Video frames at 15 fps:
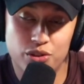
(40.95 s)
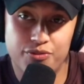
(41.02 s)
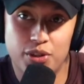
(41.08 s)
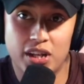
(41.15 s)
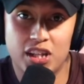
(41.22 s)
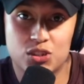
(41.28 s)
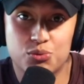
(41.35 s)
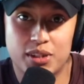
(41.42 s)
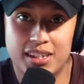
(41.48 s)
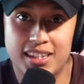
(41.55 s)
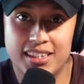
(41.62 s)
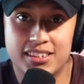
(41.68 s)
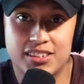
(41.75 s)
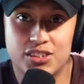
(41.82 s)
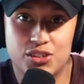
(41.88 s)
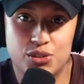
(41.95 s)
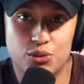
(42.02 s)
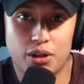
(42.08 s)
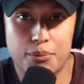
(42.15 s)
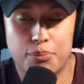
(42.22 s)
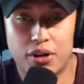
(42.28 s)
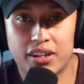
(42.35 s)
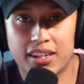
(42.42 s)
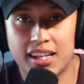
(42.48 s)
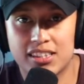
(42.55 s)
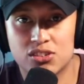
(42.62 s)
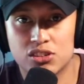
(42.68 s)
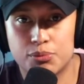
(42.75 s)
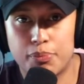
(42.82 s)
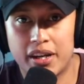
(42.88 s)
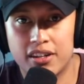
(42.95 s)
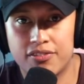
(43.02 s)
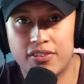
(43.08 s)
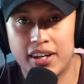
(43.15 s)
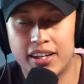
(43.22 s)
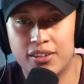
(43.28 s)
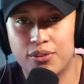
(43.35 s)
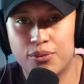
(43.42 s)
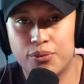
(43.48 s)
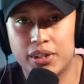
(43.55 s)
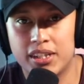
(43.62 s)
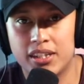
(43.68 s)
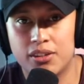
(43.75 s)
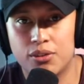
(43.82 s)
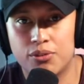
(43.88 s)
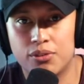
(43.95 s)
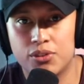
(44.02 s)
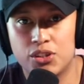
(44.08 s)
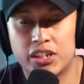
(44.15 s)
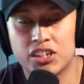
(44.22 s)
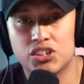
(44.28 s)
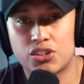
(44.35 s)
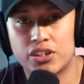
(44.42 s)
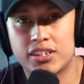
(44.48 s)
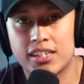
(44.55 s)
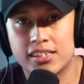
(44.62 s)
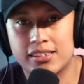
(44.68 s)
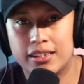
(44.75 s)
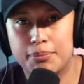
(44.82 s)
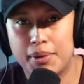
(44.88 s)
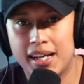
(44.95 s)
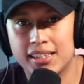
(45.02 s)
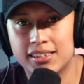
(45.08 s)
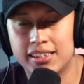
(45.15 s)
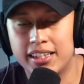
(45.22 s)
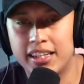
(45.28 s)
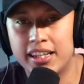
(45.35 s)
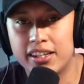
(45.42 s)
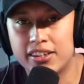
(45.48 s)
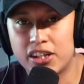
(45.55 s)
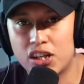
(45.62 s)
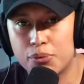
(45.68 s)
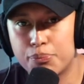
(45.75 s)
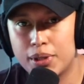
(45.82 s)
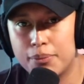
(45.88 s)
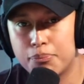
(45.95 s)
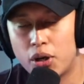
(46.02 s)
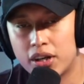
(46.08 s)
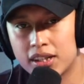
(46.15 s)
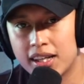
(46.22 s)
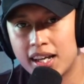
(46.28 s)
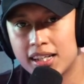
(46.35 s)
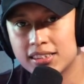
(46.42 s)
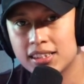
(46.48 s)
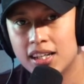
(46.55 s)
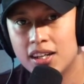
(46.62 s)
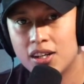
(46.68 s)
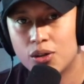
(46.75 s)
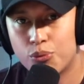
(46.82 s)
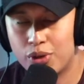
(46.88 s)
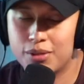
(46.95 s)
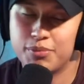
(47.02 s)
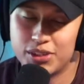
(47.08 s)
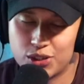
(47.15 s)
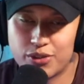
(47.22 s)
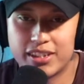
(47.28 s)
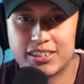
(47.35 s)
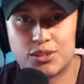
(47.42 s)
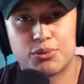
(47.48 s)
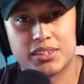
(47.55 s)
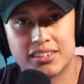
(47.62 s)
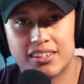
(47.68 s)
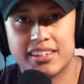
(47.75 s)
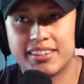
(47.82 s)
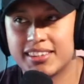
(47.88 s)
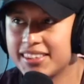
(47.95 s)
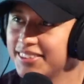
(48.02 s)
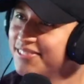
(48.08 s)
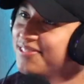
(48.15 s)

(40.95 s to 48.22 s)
If you guys want to listen to our podcast on Spotify, we you can search us up as Ink Therapy Podcast with Mr. and Resilient.